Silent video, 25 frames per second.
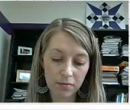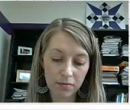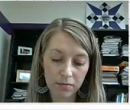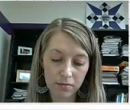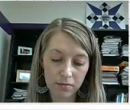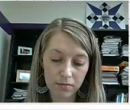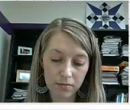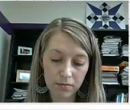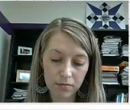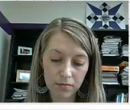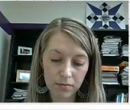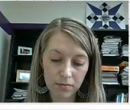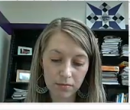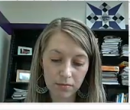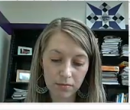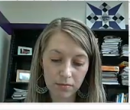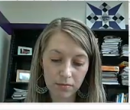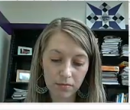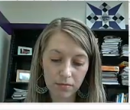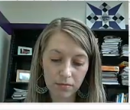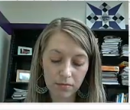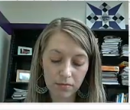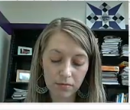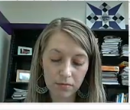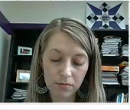
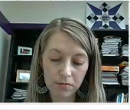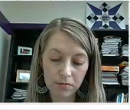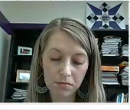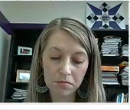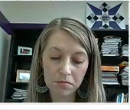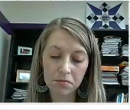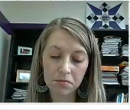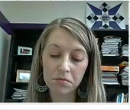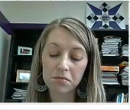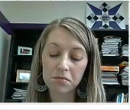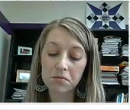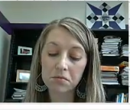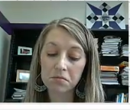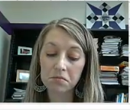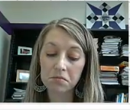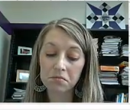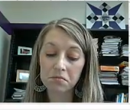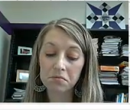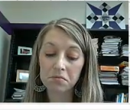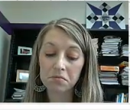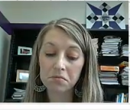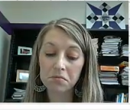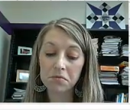Nothing is said.